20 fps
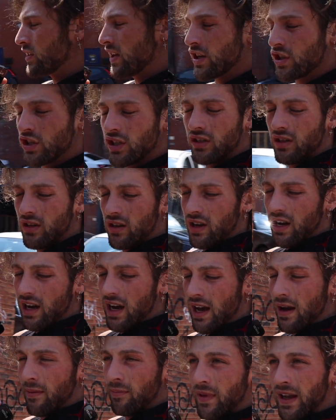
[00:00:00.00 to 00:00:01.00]
session.
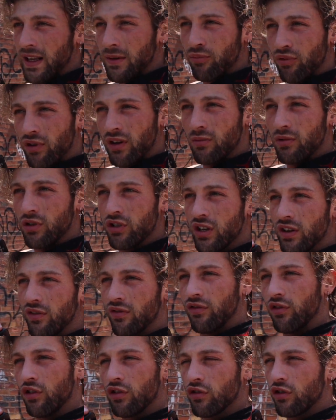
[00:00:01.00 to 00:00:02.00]
That's pretty much a
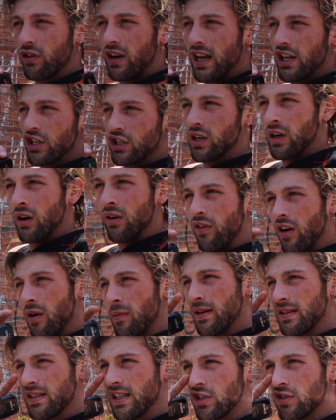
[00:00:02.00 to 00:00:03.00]
full rotation now of all
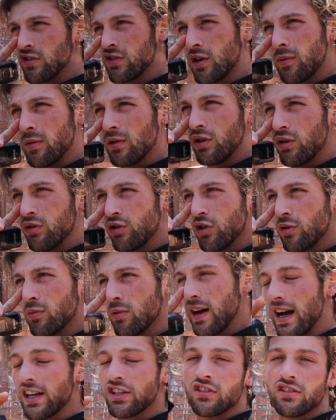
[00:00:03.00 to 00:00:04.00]
my sessions up on YouTube.
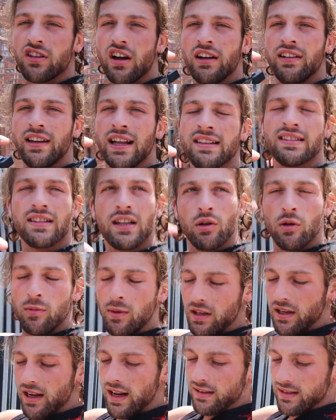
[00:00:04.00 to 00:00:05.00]
Actually, sorry, density will
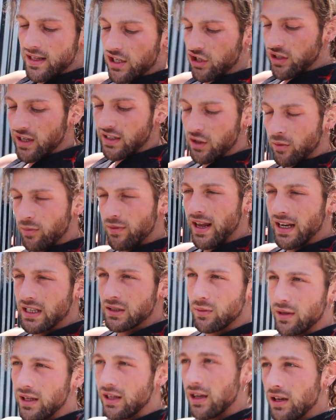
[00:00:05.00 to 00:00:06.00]
be the next session. That's up
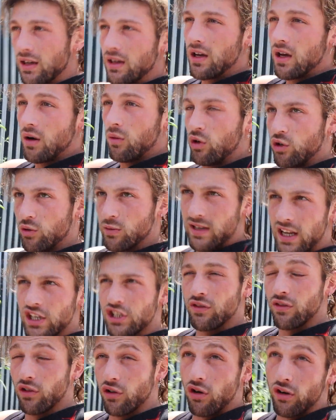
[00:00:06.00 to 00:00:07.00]
next week, which was
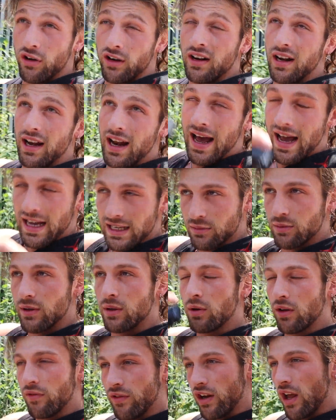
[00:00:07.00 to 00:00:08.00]
actually recorded last week with a